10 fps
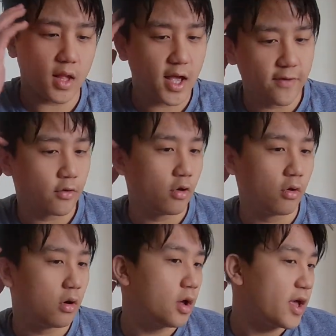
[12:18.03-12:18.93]
If
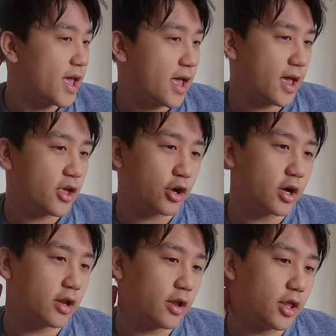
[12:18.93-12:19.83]
you you
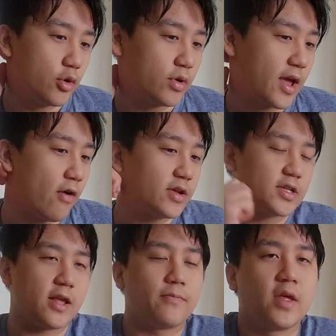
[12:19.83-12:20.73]
could you would
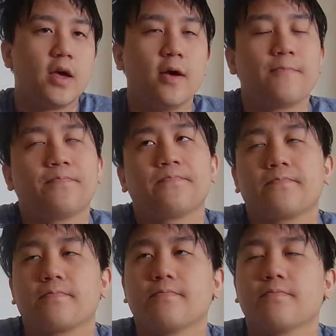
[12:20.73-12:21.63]
obviously,
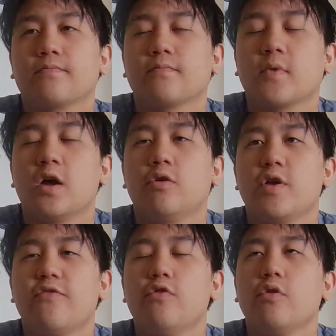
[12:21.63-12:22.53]
I don't know
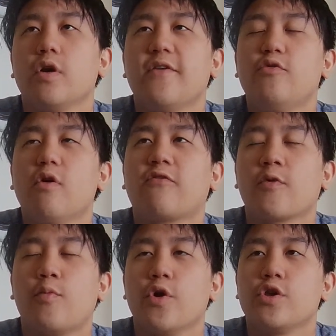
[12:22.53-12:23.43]
if you if you are a
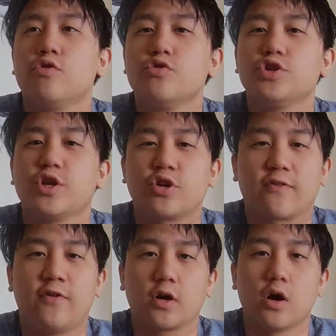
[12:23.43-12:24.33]
fuckboy you usually
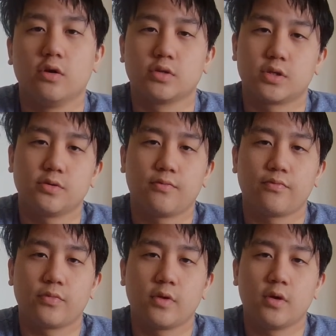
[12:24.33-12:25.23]
attract fuck girls.
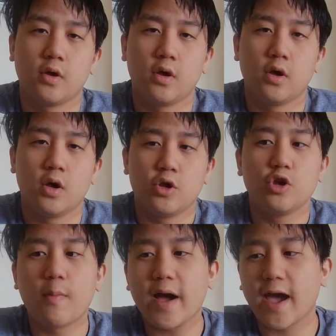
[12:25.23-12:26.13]

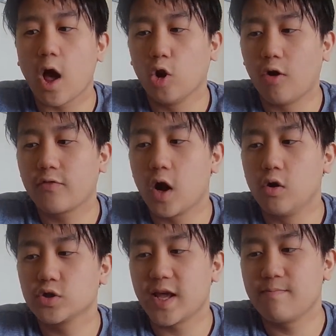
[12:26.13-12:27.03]
You might get a lot of
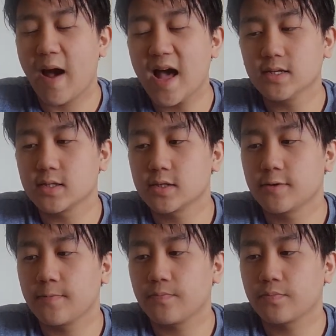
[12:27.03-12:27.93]
girls in mass,
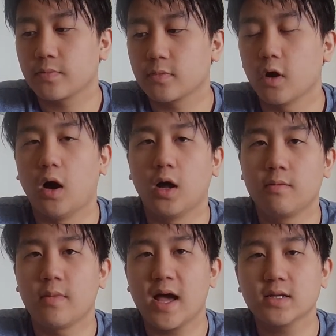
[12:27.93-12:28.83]
no
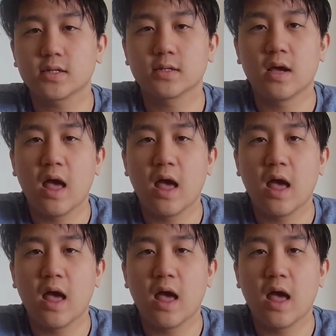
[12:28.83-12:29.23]
unmass.